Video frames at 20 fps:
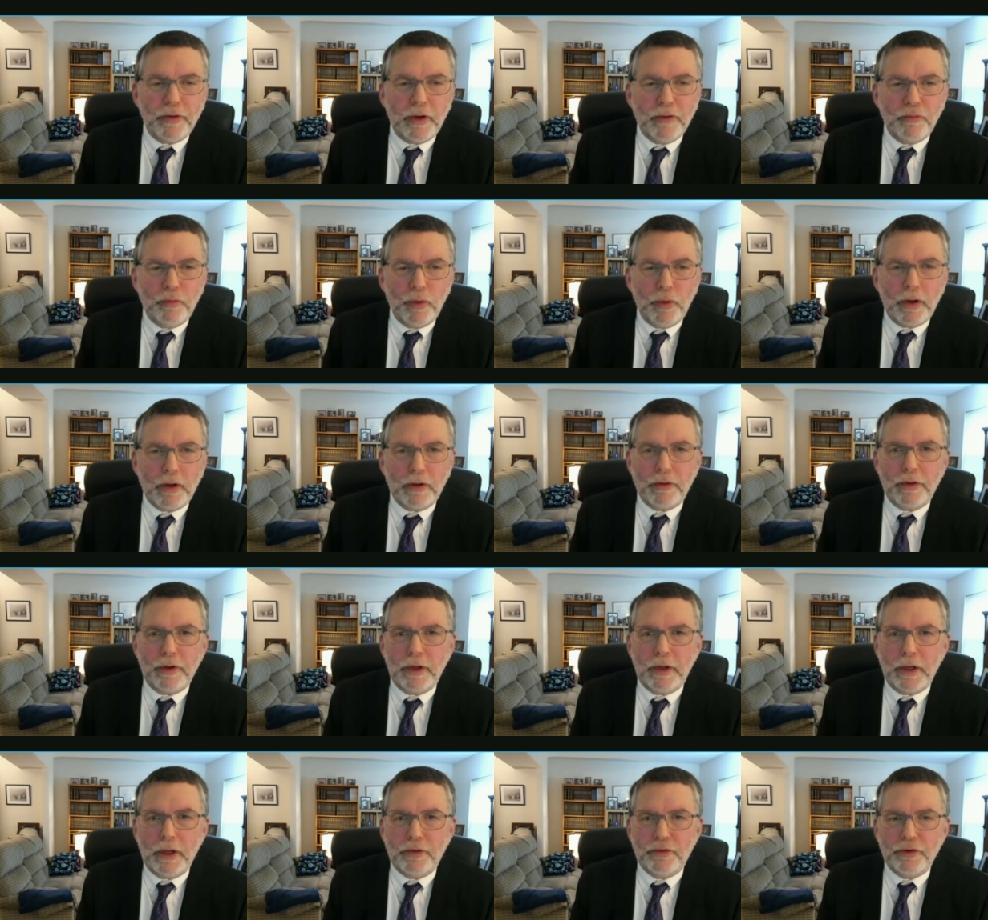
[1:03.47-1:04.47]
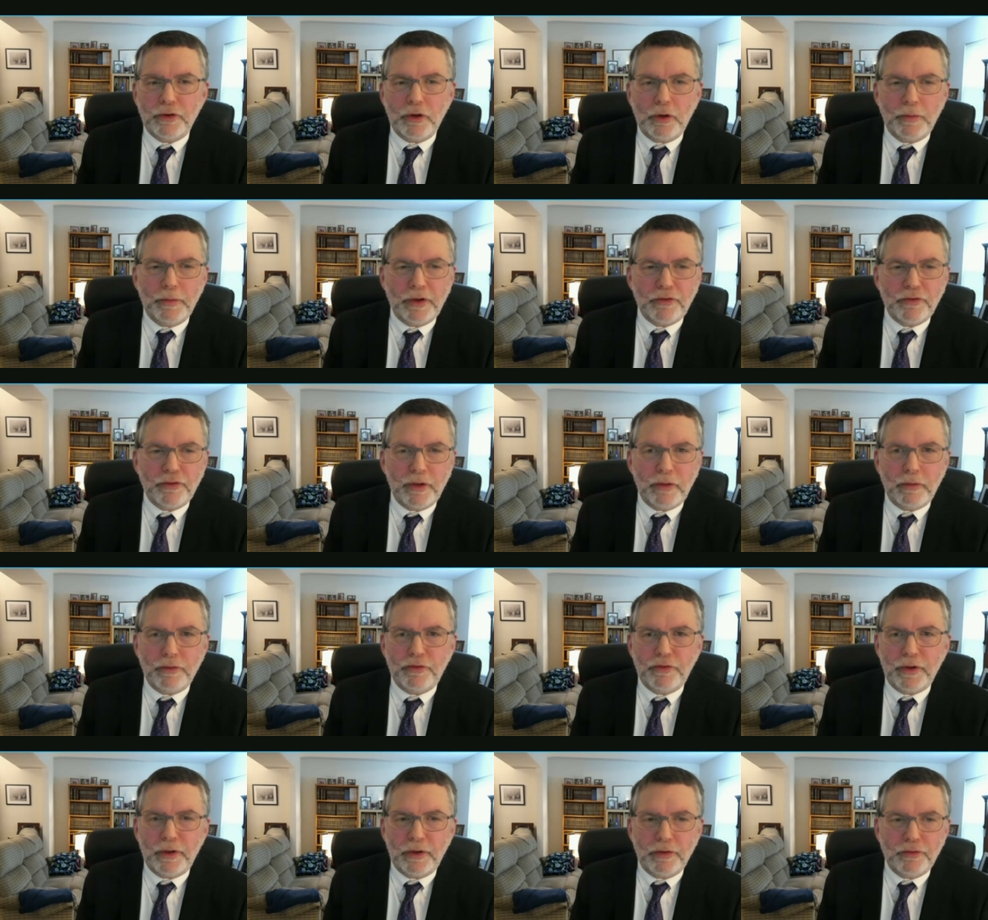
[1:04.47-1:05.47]
where the genomic
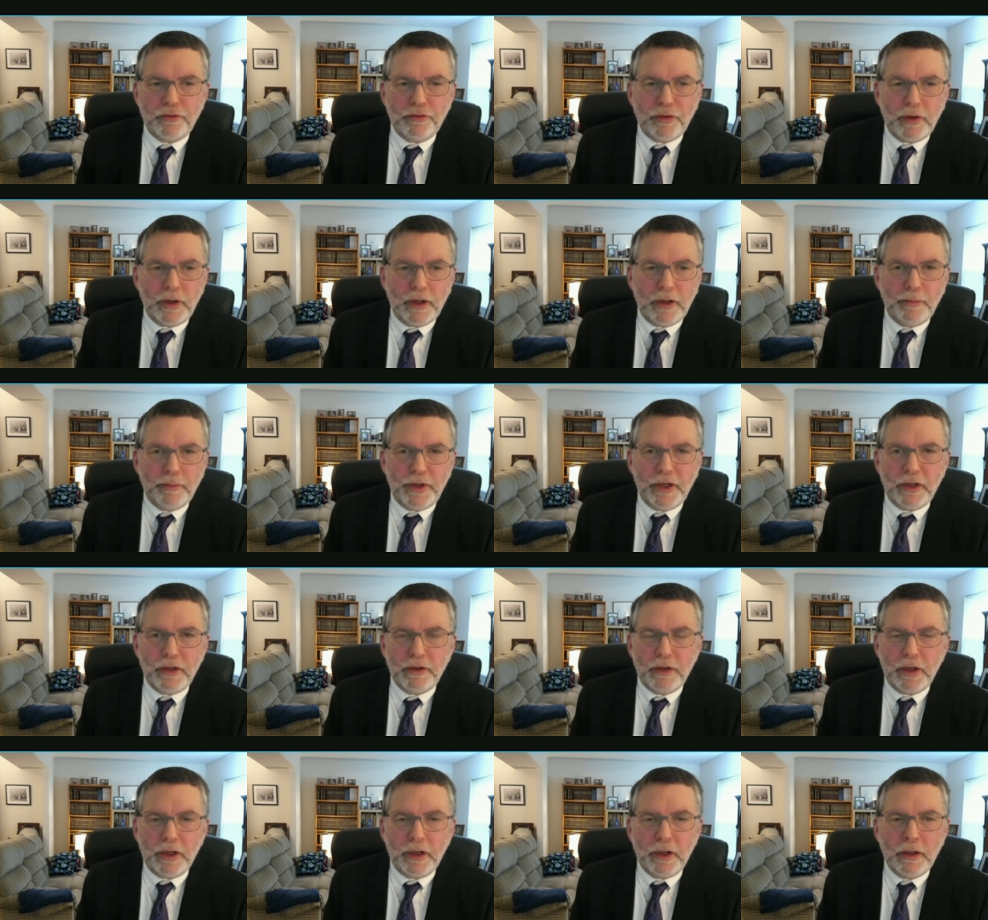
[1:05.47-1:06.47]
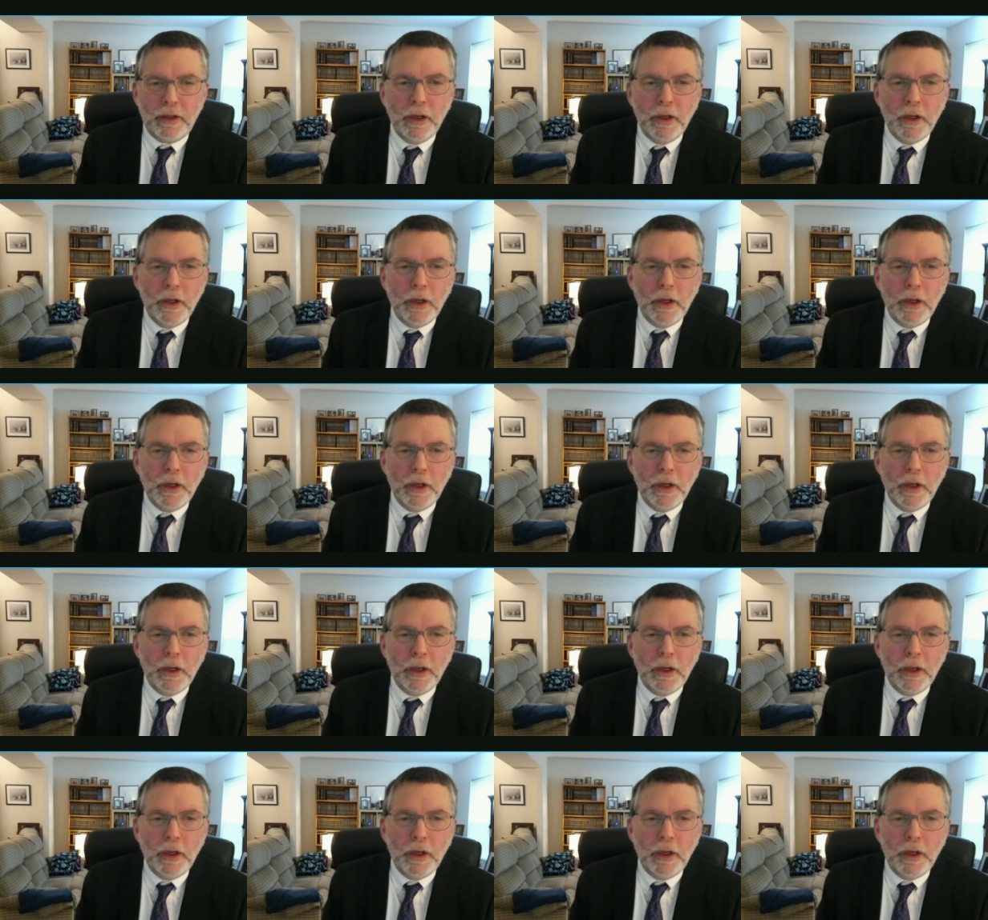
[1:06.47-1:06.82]
sequencing is being done.